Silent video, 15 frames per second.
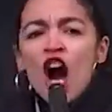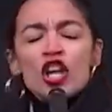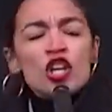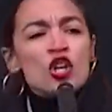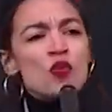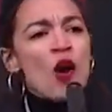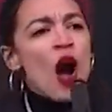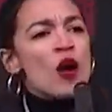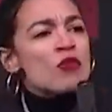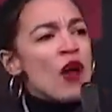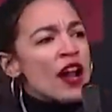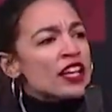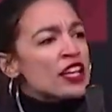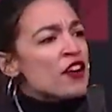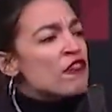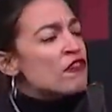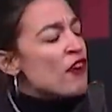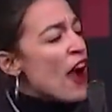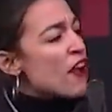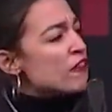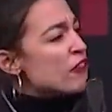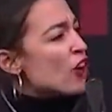Are you all ready to
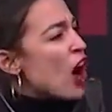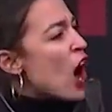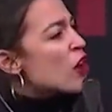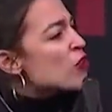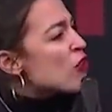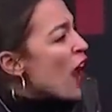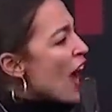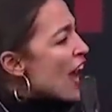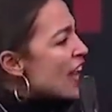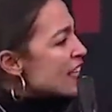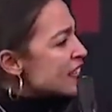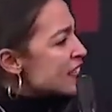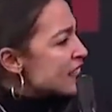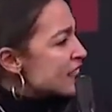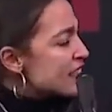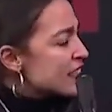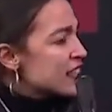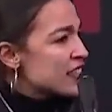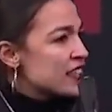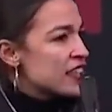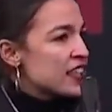fight for our rights?